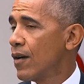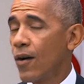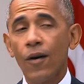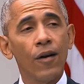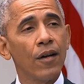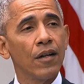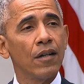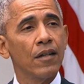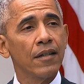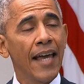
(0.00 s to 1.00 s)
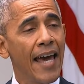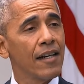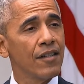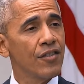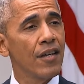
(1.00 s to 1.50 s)
Her
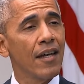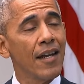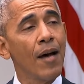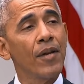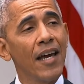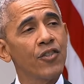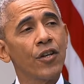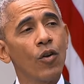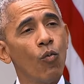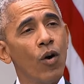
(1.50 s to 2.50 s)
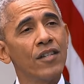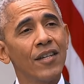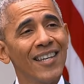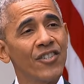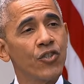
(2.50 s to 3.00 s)
candidacy and nomination
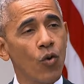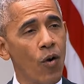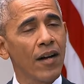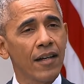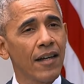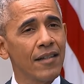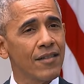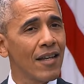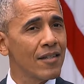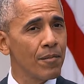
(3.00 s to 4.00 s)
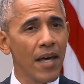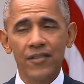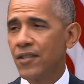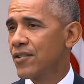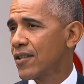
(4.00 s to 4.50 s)
was historic and sends a
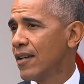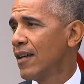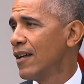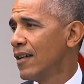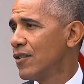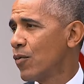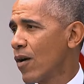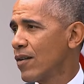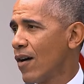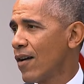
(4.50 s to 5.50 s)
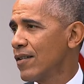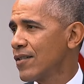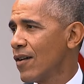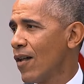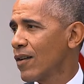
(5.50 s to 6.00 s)
message to our
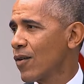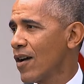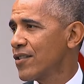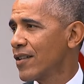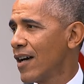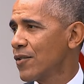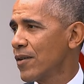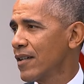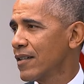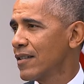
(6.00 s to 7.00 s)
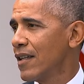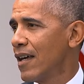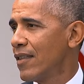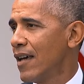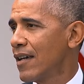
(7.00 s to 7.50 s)
daughters all across the country
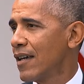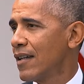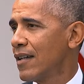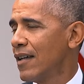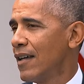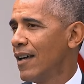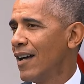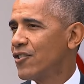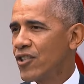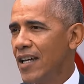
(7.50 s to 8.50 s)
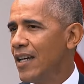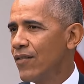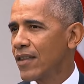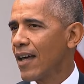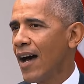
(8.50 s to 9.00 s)
that they can
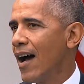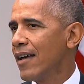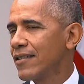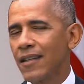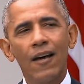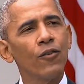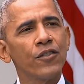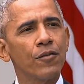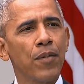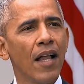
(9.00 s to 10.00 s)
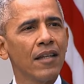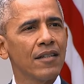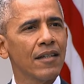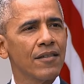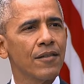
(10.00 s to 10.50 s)
achieve at the highest levels of
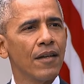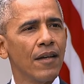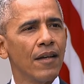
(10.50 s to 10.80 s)
politics.